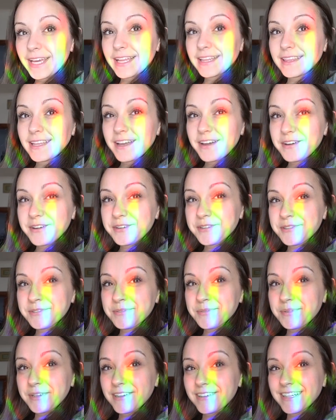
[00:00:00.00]

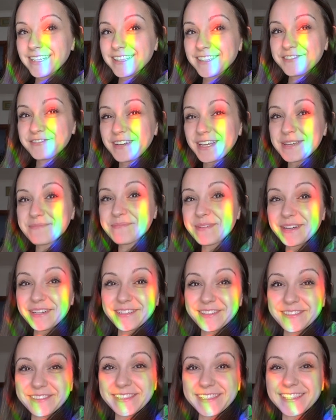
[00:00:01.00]
Hello, we are in the
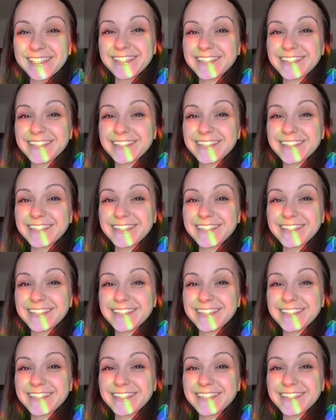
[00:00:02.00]
rainbows.